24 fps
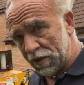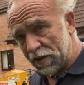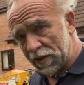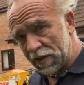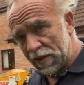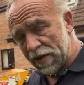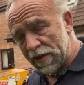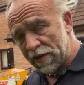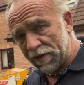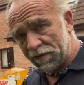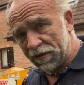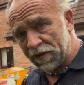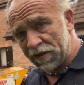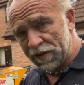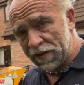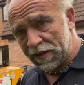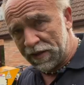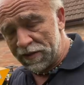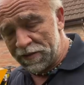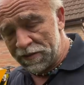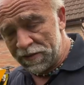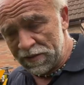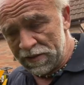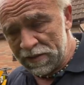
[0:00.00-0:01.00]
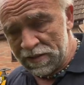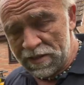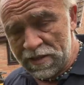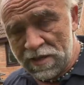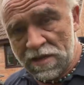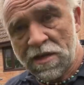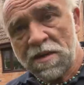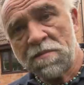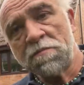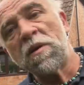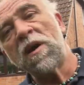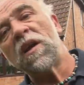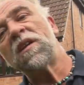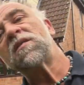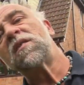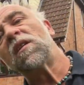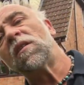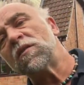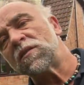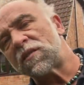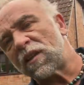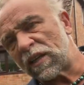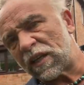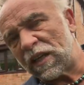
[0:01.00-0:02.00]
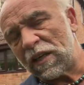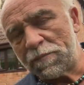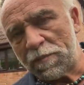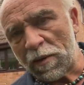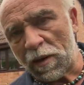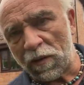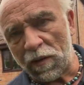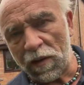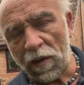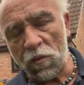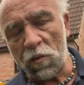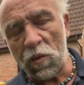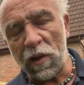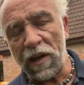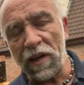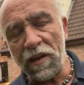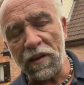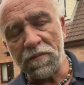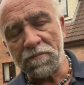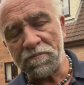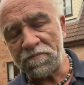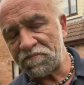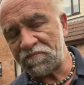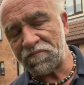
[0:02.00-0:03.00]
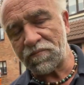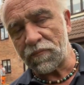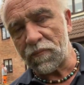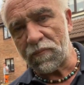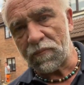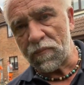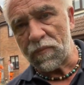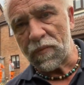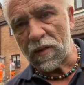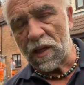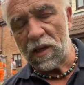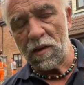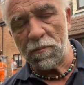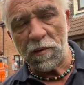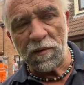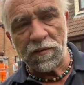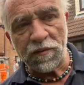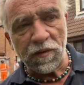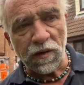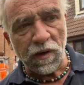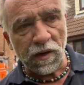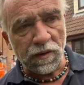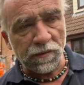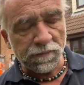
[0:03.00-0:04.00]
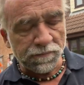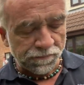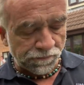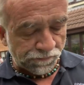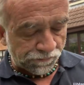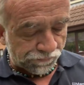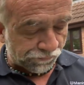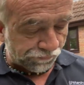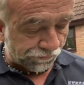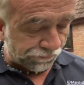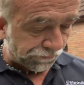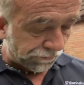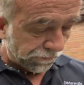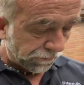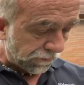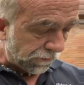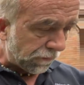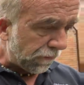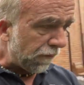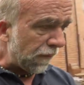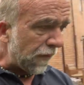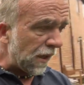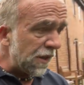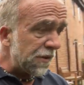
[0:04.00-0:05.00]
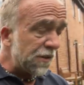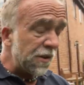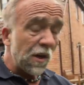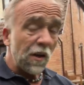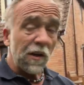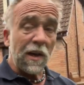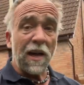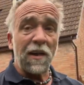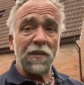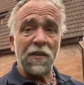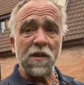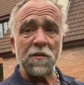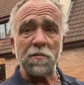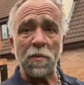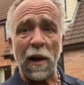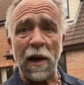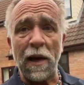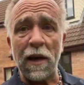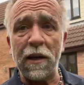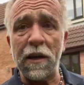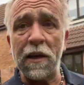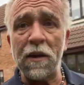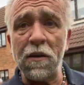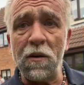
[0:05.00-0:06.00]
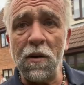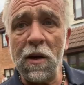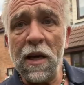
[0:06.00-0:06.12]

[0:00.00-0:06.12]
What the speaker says: they haven't done. But as long as I keep out their way, it'd be fine. So, yeah, this patio